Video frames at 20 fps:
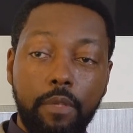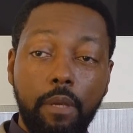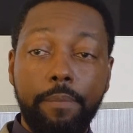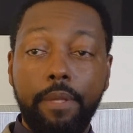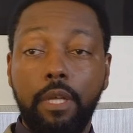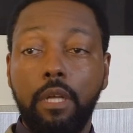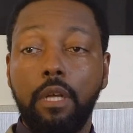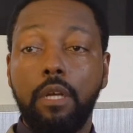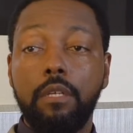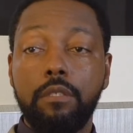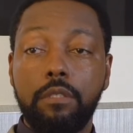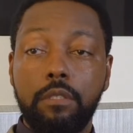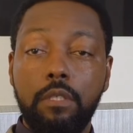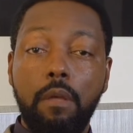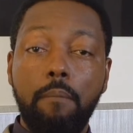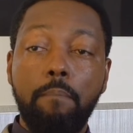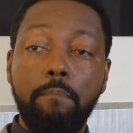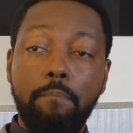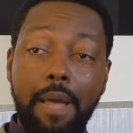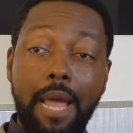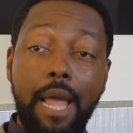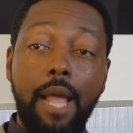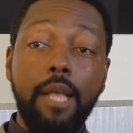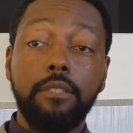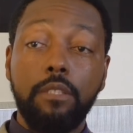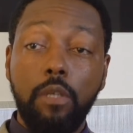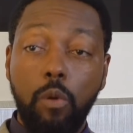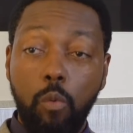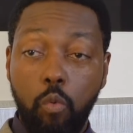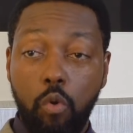because
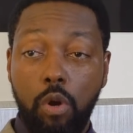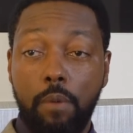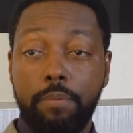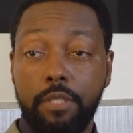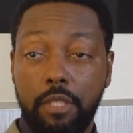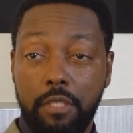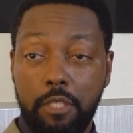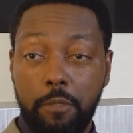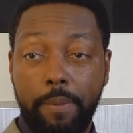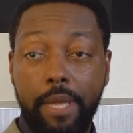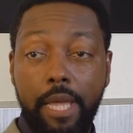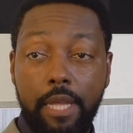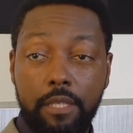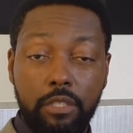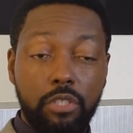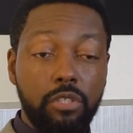mass warps space.